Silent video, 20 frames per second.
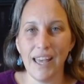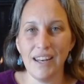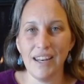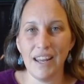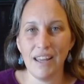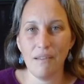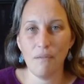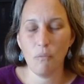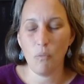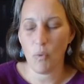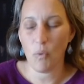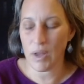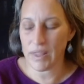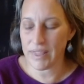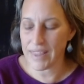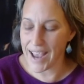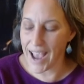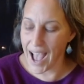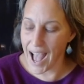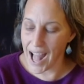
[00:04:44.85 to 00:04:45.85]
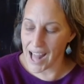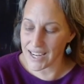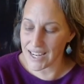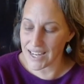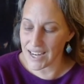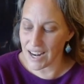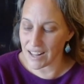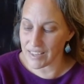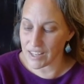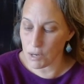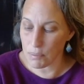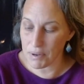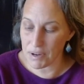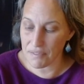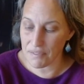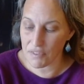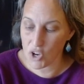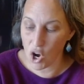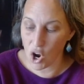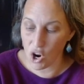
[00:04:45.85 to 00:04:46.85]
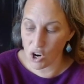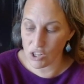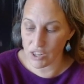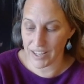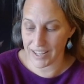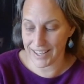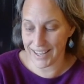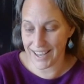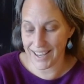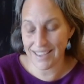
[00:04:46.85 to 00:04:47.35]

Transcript: And when they added a little bit of garlic